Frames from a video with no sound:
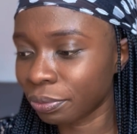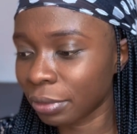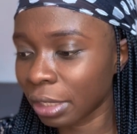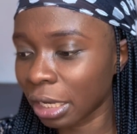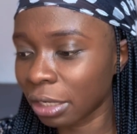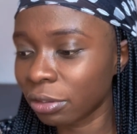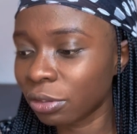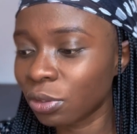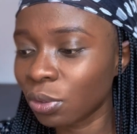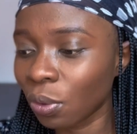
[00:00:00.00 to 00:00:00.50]

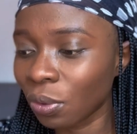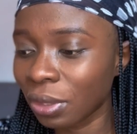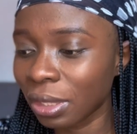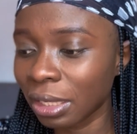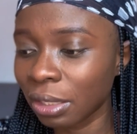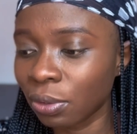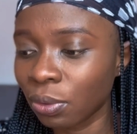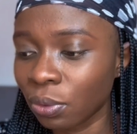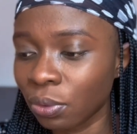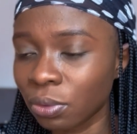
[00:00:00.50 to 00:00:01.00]

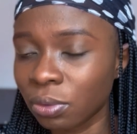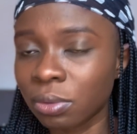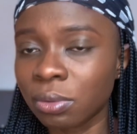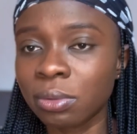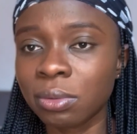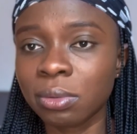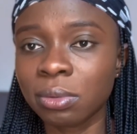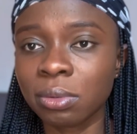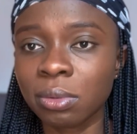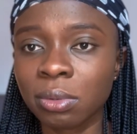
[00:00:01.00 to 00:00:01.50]
study
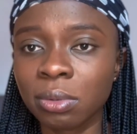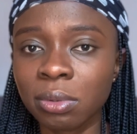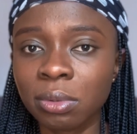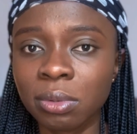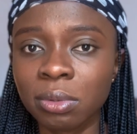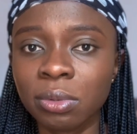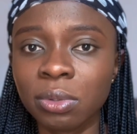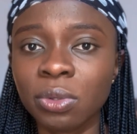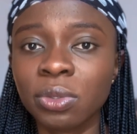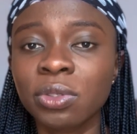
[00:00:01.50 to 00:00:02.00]
those,
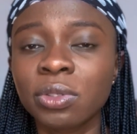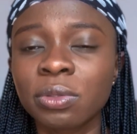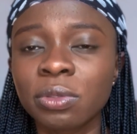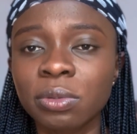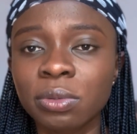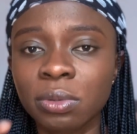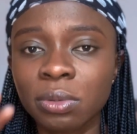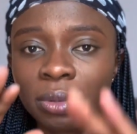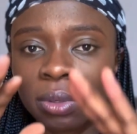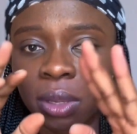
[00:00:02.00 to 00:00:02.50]

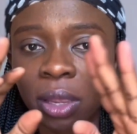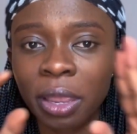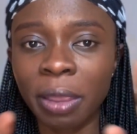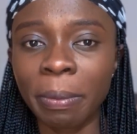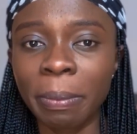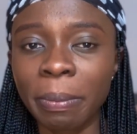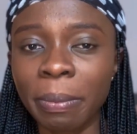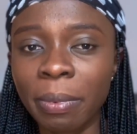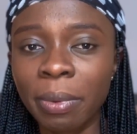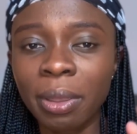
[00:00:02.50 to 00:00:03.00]
those, uh,
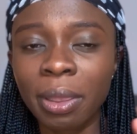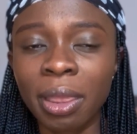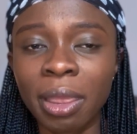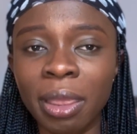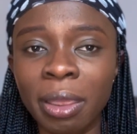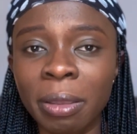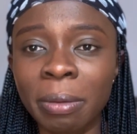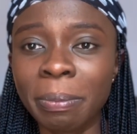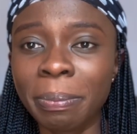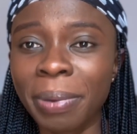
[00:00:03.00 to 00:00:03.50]

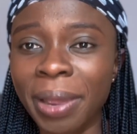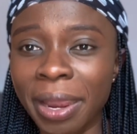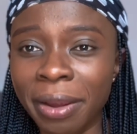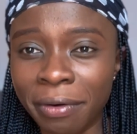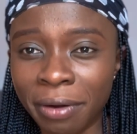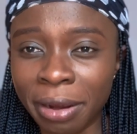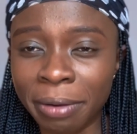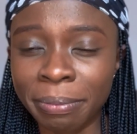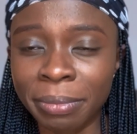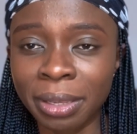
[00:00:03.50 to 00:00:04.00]
um,
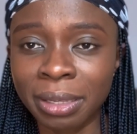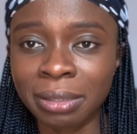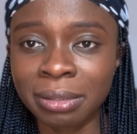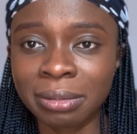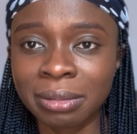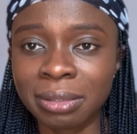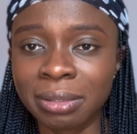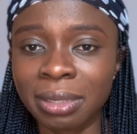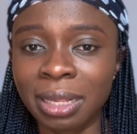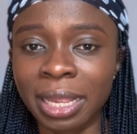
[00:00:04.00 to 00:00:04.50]

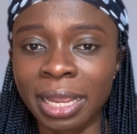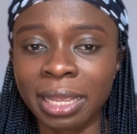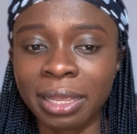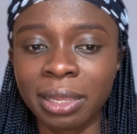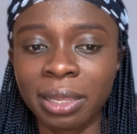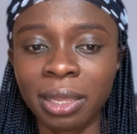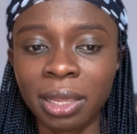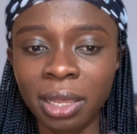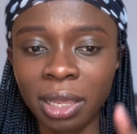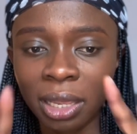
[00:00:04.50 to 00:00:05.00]
pyramids,
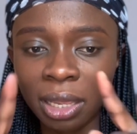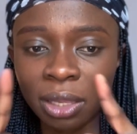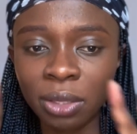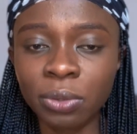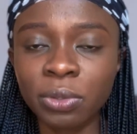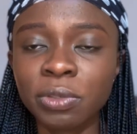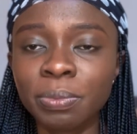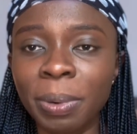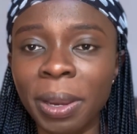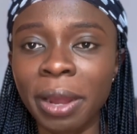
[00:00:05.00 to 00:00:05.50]
like
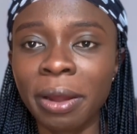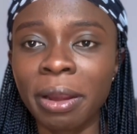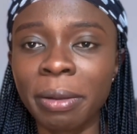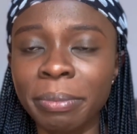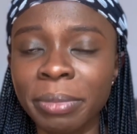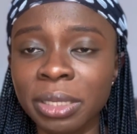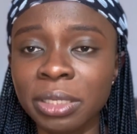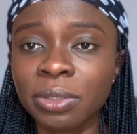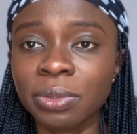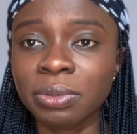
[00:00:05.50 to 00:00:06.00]
those
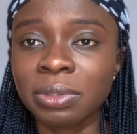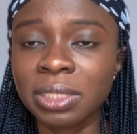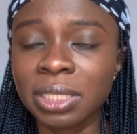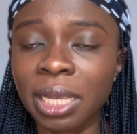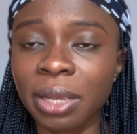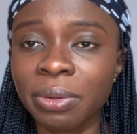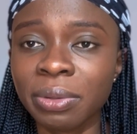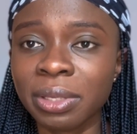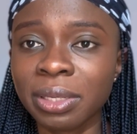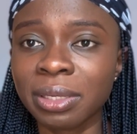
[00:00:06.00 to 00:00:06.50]
pyramids on
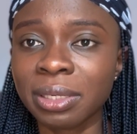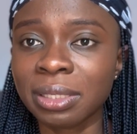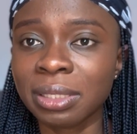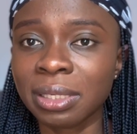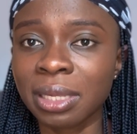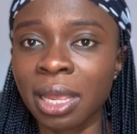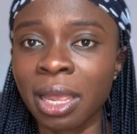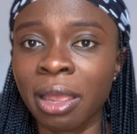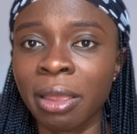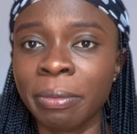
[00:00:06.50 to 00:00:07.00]

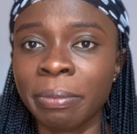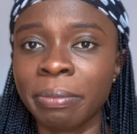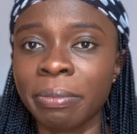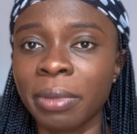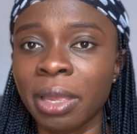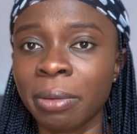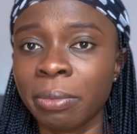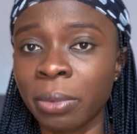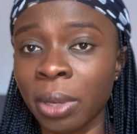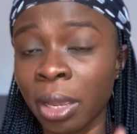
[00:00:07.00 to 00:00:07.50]
Saunders,
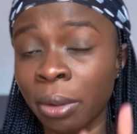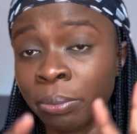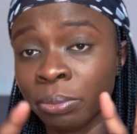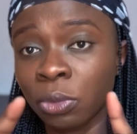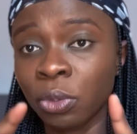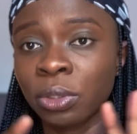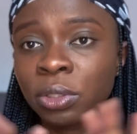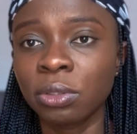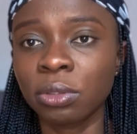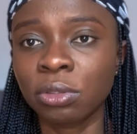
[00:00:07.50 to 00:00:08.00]
um, I'm, I'm
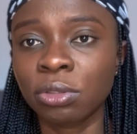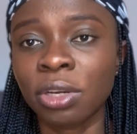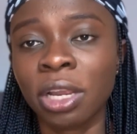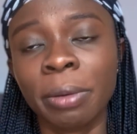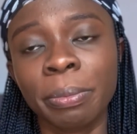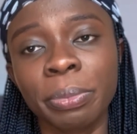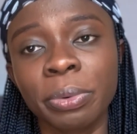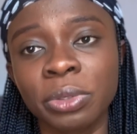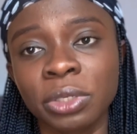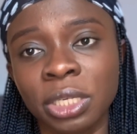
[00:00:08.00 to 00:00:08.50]
going to try
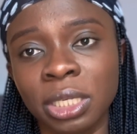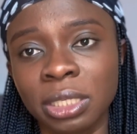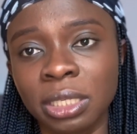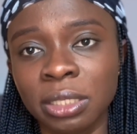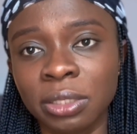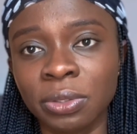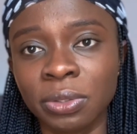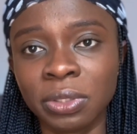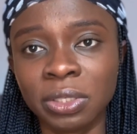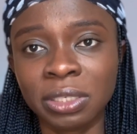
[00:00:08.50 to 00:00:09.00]
and project
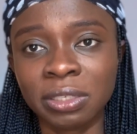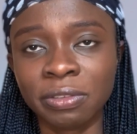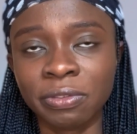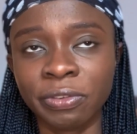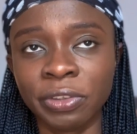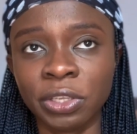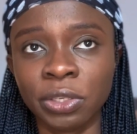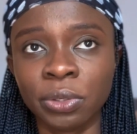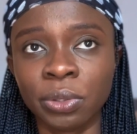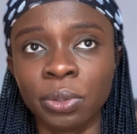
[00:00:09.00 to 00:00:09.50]
it on this
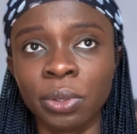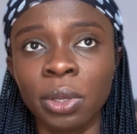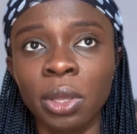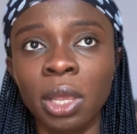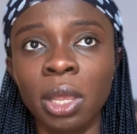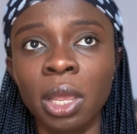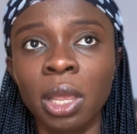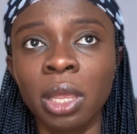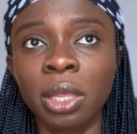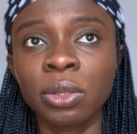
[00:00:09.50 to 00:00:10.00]
video.
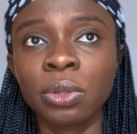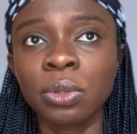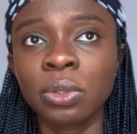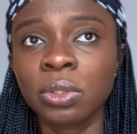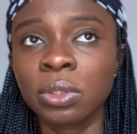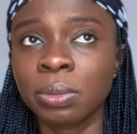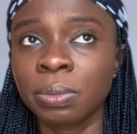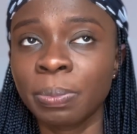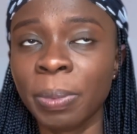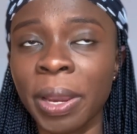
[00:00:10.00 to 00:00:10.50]

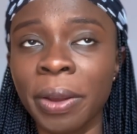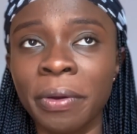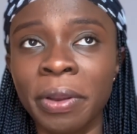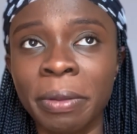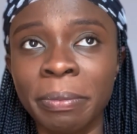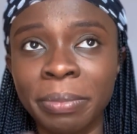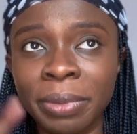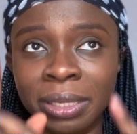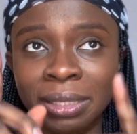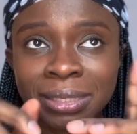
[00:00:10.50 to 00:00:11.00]
Those
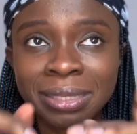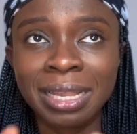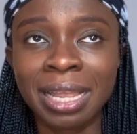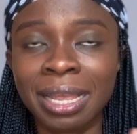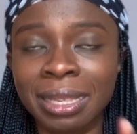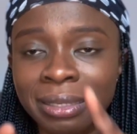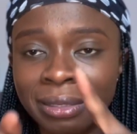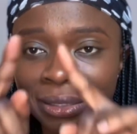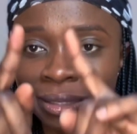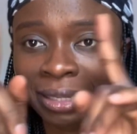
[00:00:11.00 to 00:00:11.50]
pyramids
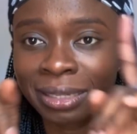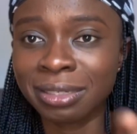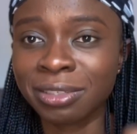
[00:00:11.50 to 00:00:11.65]
that the